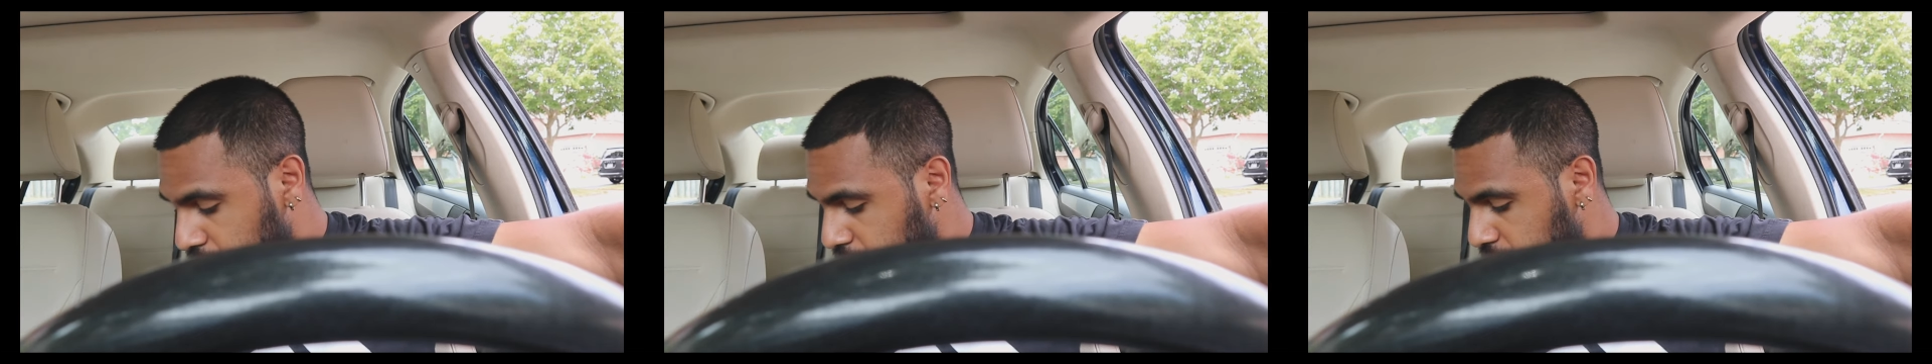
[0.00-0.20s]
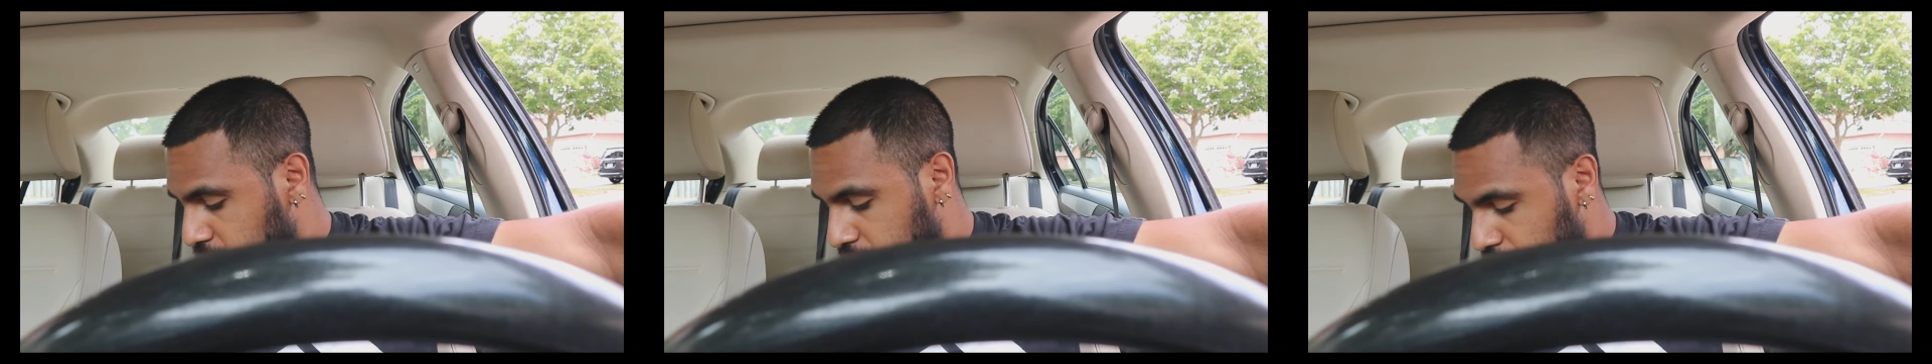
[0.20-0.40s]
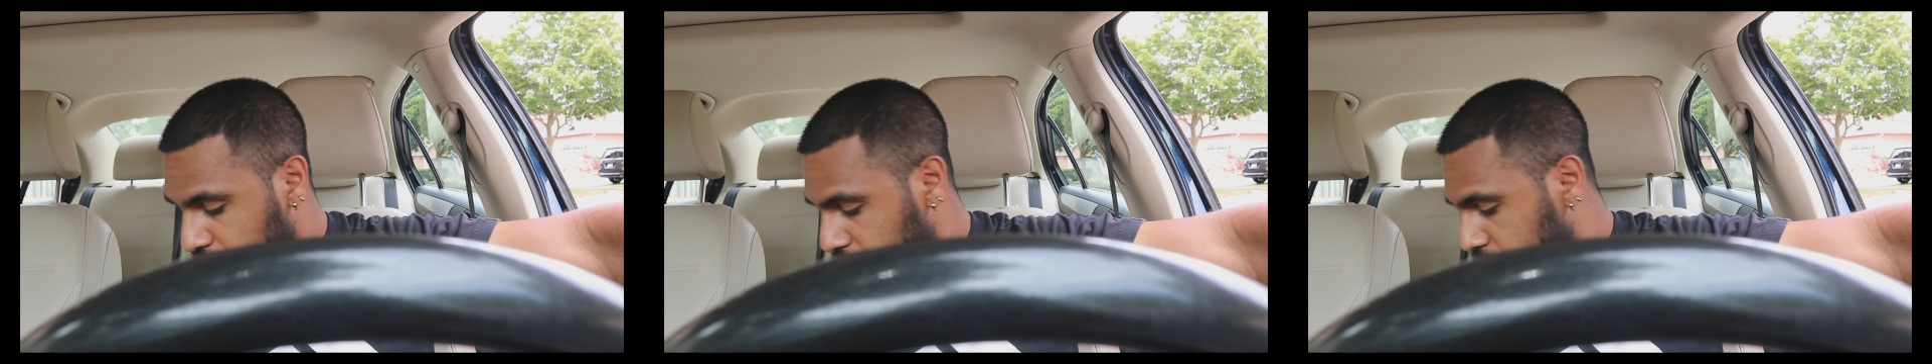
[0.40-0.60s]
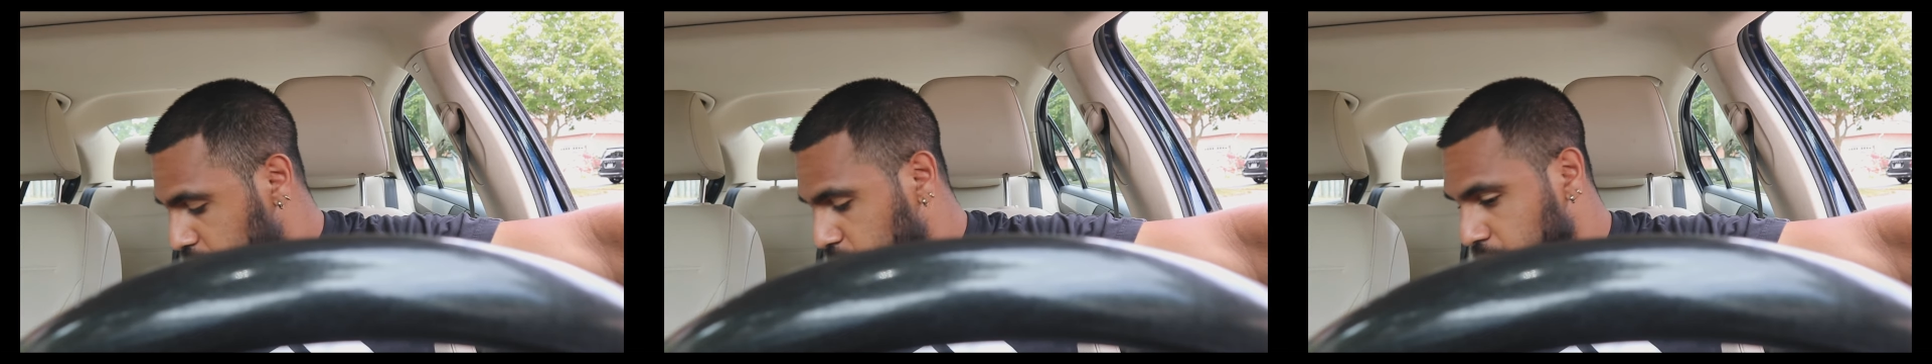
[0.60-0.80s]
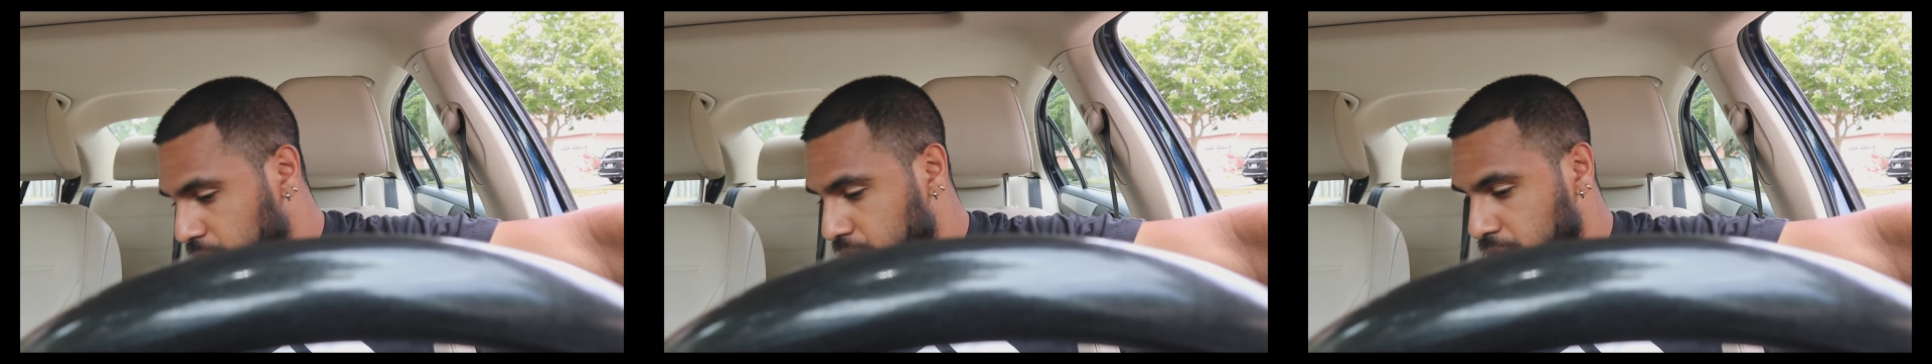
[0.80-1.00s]
Like this car's
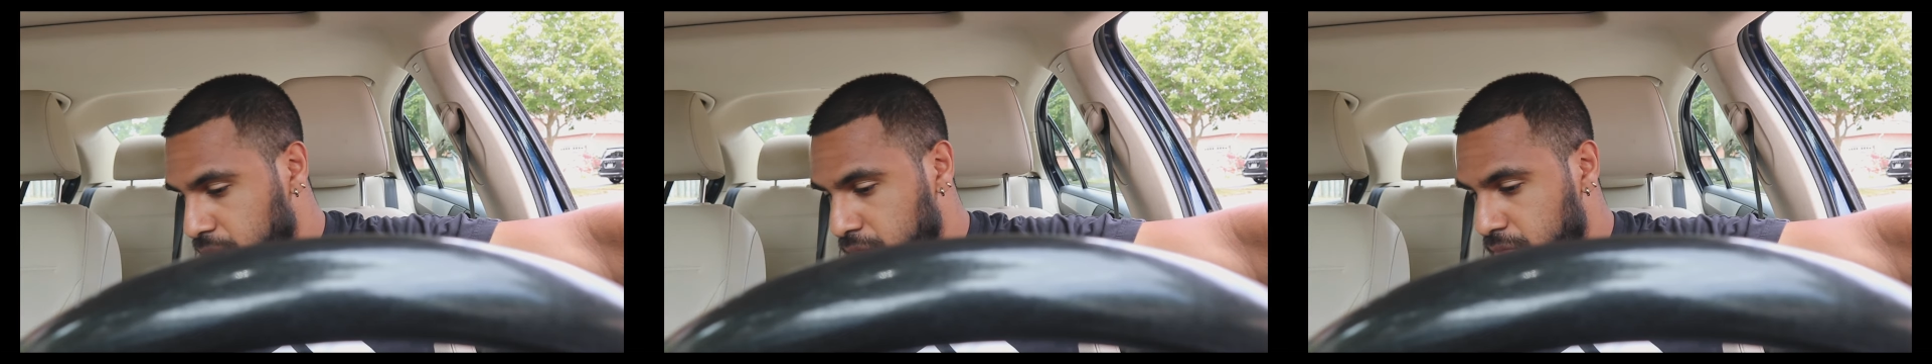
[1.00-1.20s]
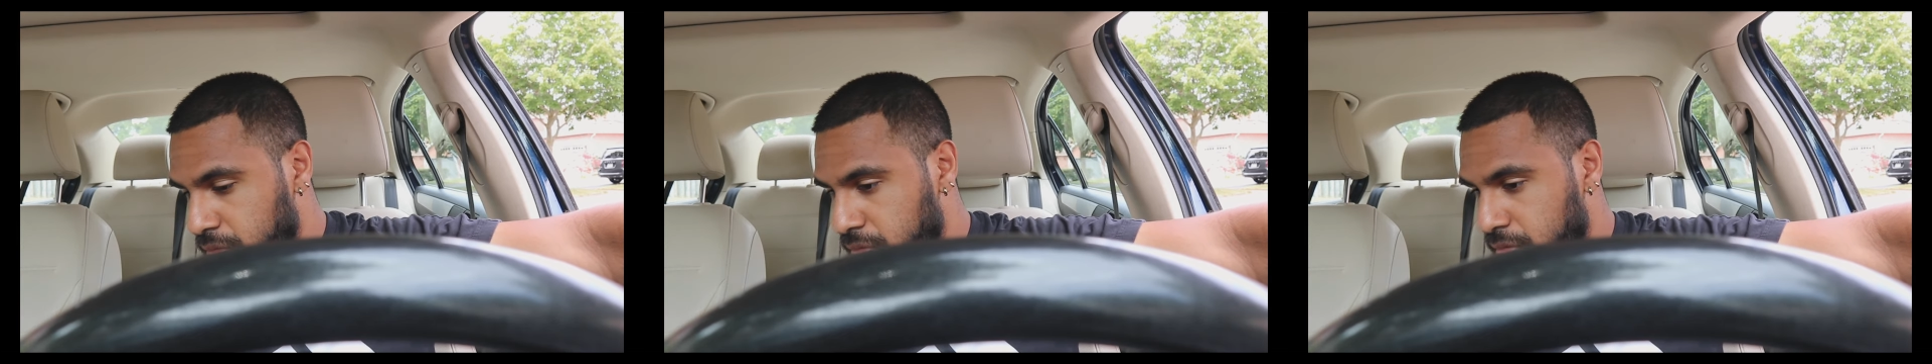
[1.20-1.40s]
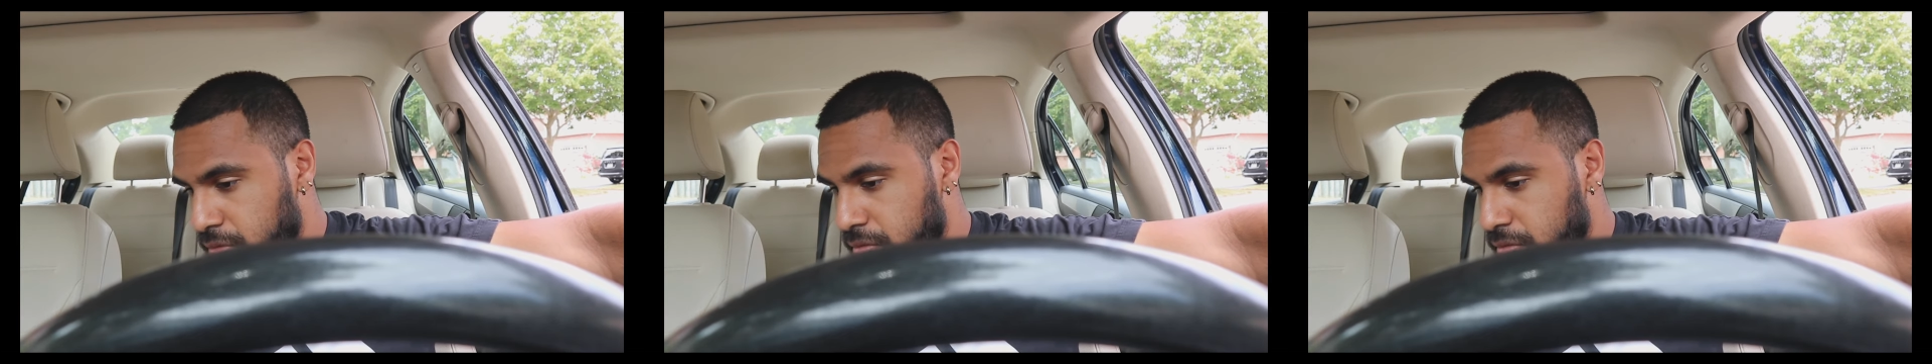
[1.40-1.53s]
been,